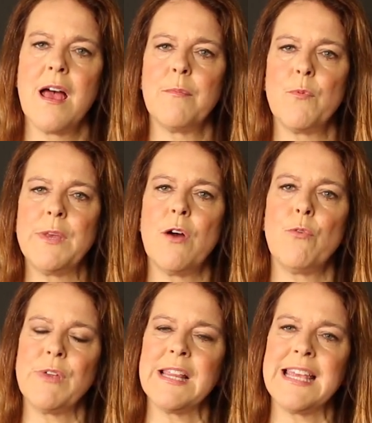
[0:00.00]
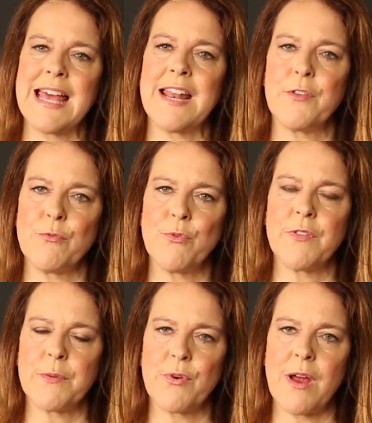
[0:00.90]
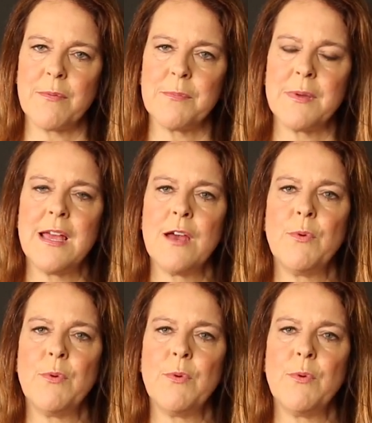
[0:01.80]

we don't really get at the root of the problem.